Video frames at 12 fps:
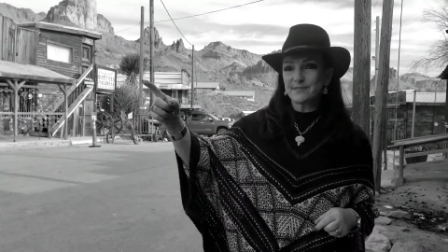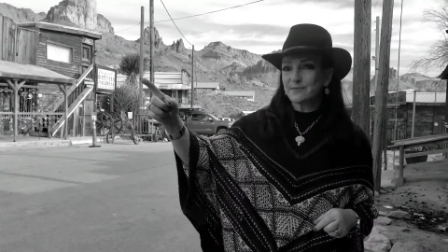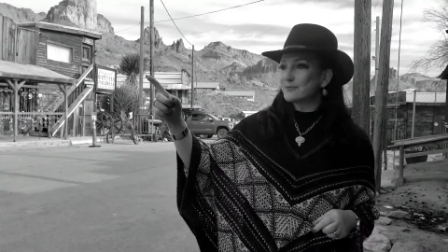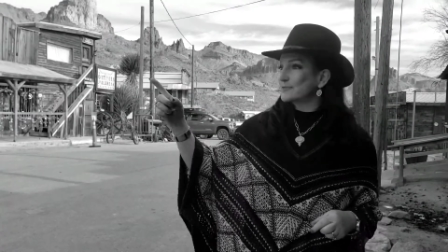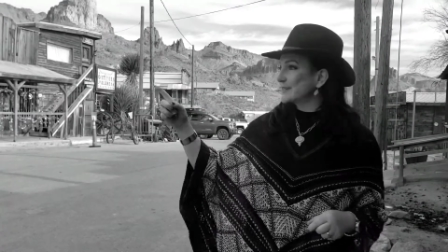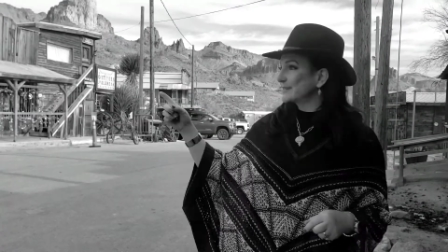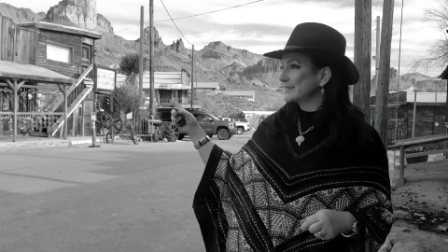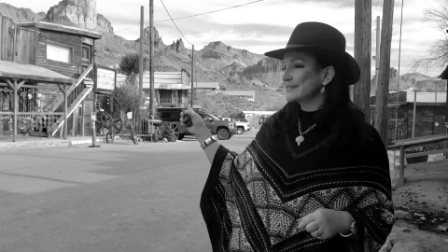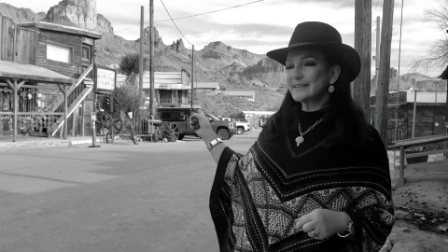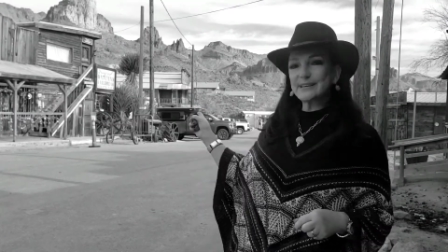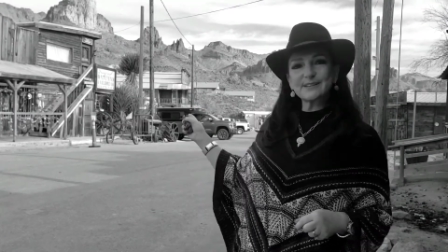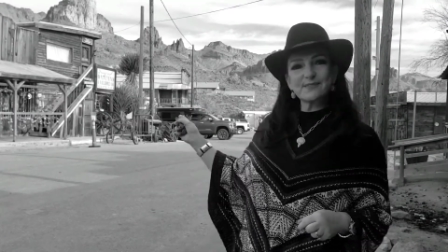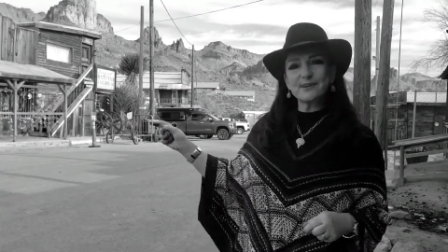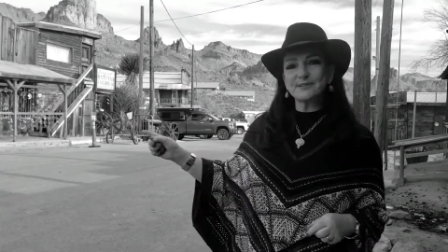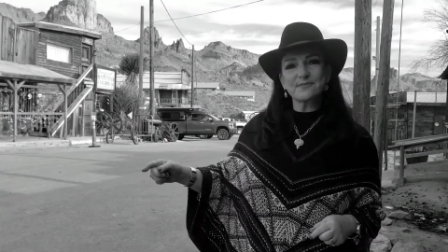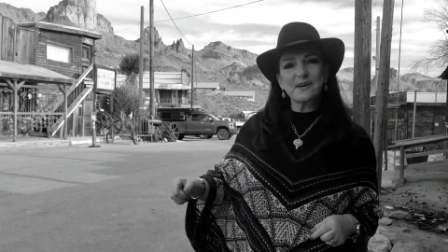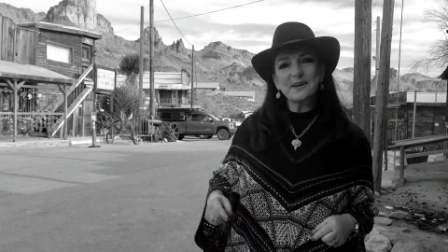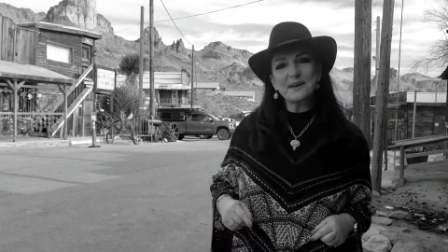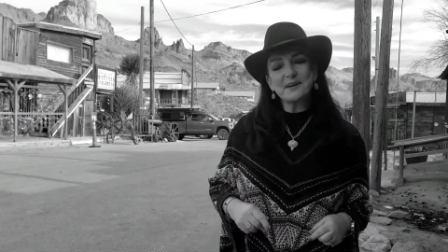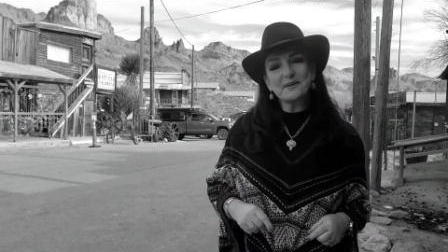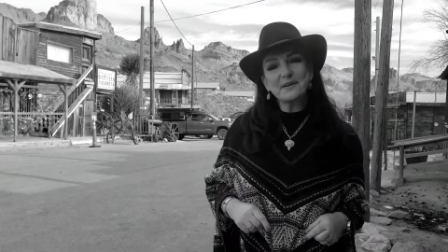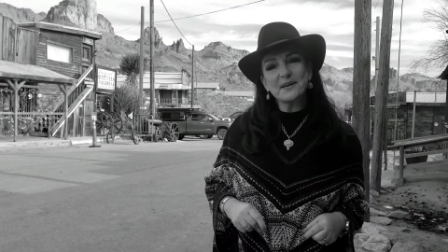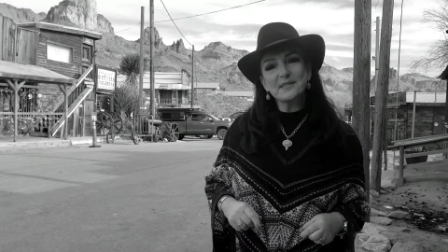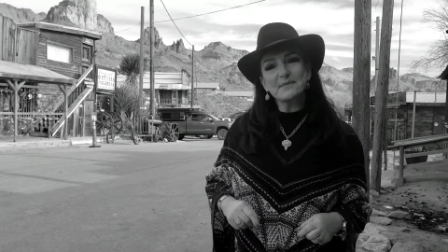Route 66 runs right
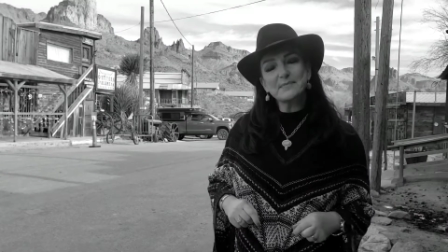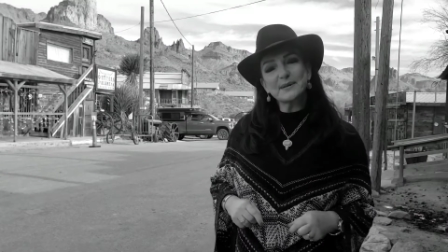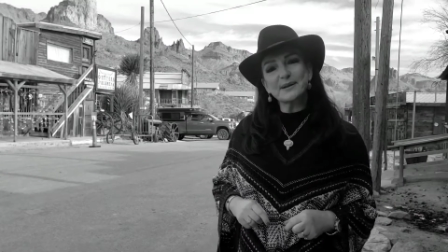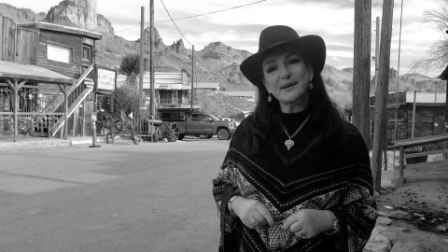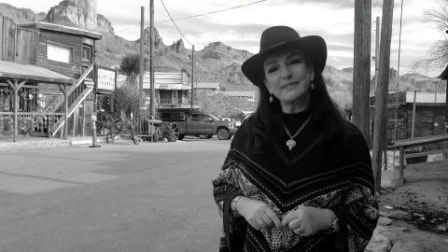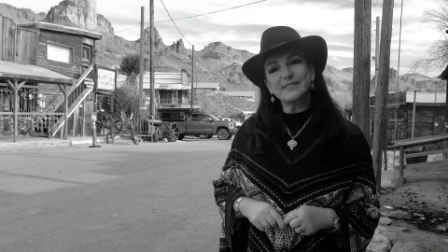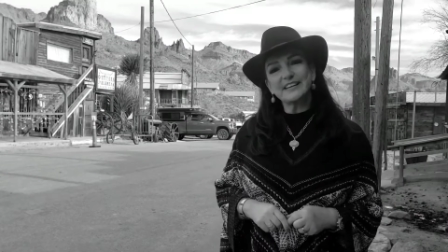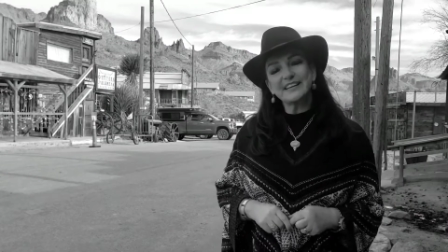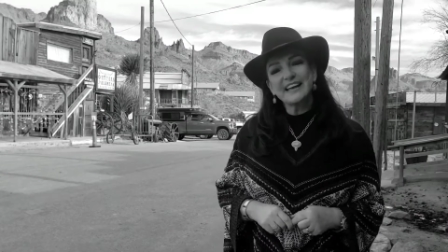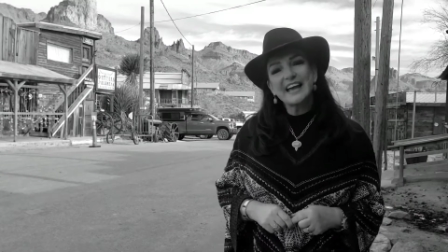here in the middle of it.